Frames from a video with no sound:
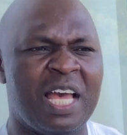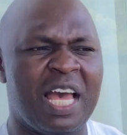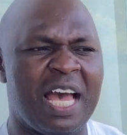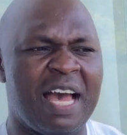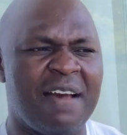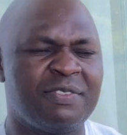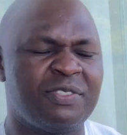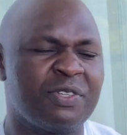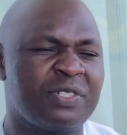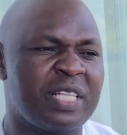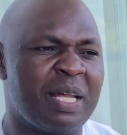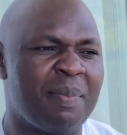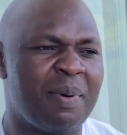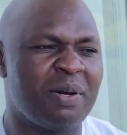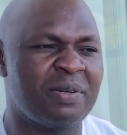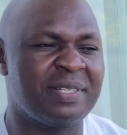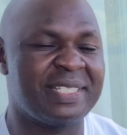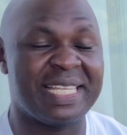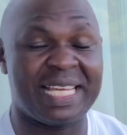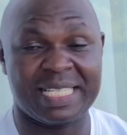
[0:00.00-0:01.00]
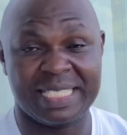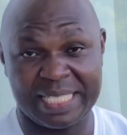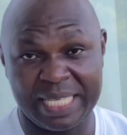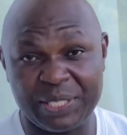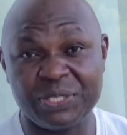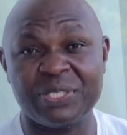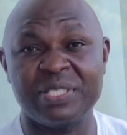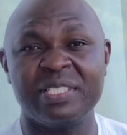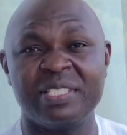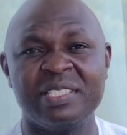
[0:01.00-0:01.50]
I've talked about
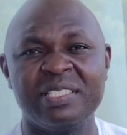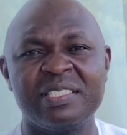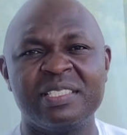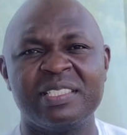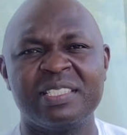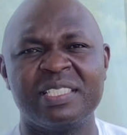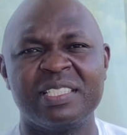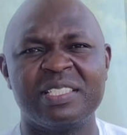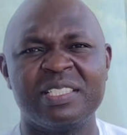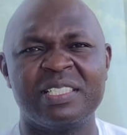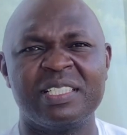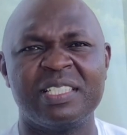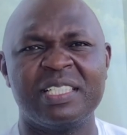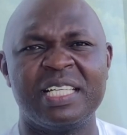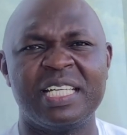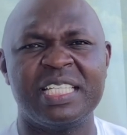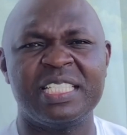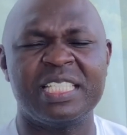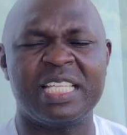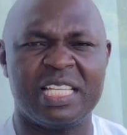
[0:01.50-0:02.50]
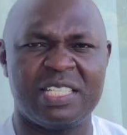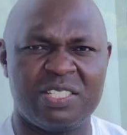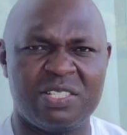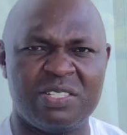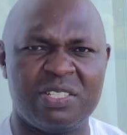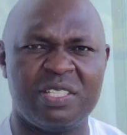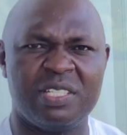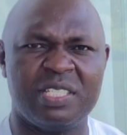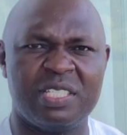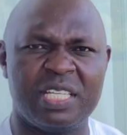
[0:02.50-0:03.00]
succession in
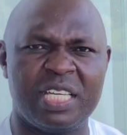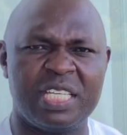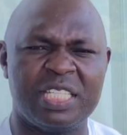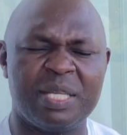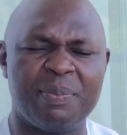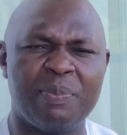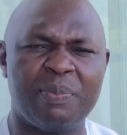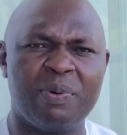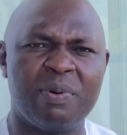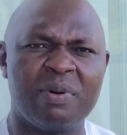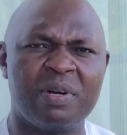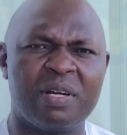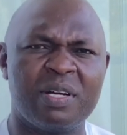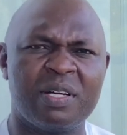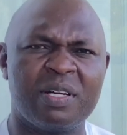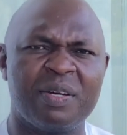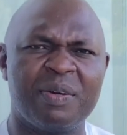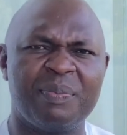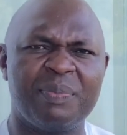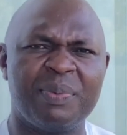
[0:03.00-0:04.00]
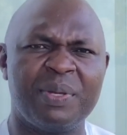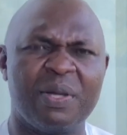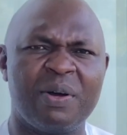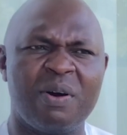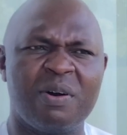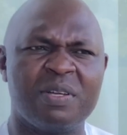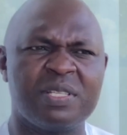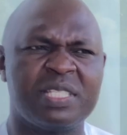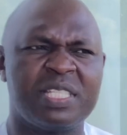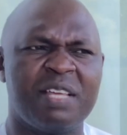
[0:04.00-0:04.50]
the book,
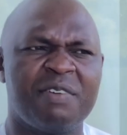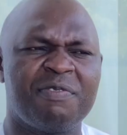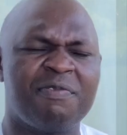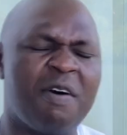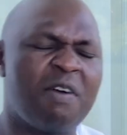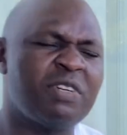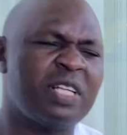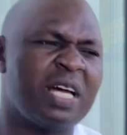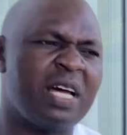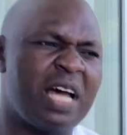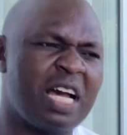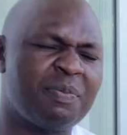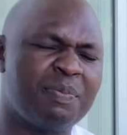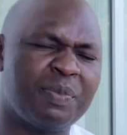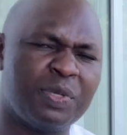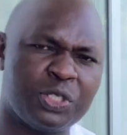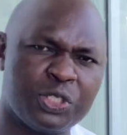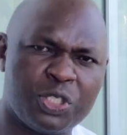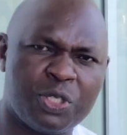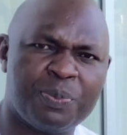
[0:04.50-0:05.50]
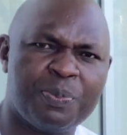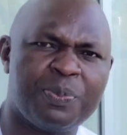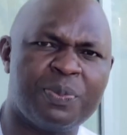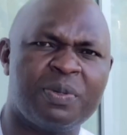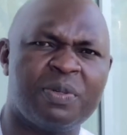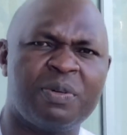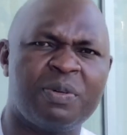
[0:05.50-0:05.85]
because the founder Archbishop,